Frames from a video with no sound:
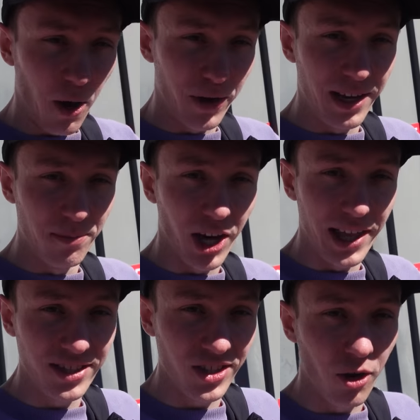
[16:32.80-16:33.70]
held in by
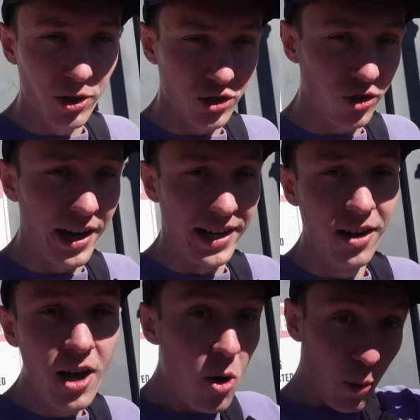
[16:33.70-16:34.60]
this uh, restraint,
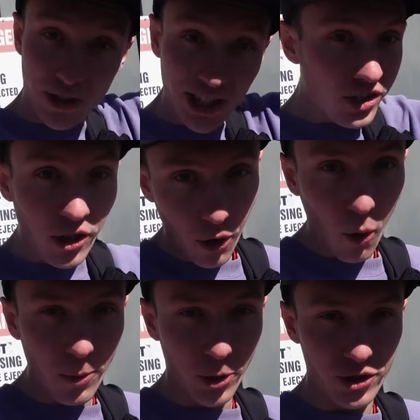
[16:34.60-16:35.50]
which isn't a
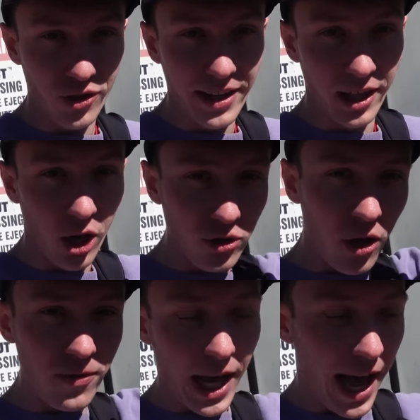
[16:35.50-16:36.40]
normal restraint that goes
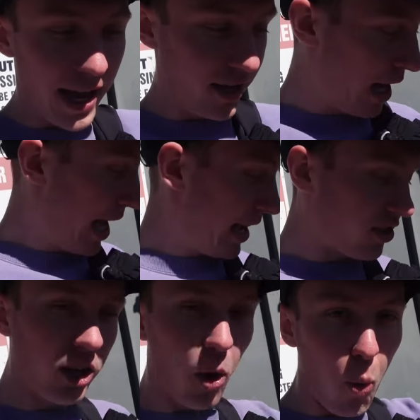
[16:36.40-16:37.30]
over your head.
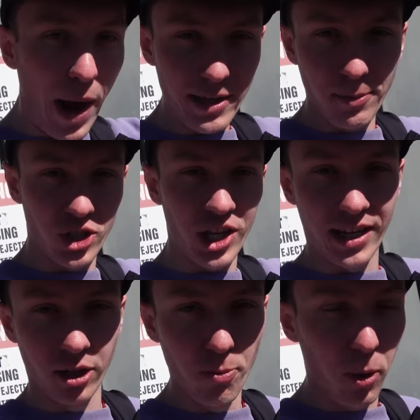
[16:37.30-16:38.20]
It's like a weight
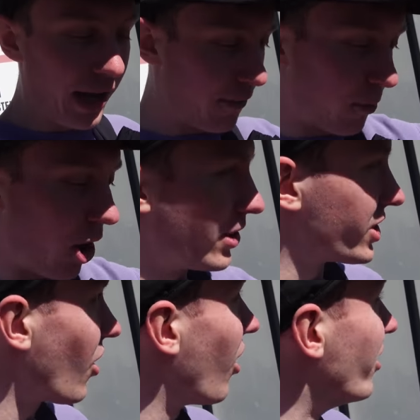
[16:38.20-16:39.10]
machine. You pull it from either
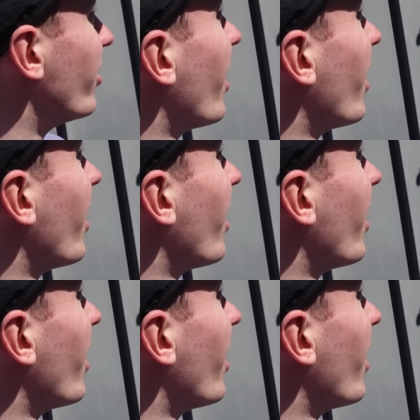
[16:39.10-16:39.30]
side.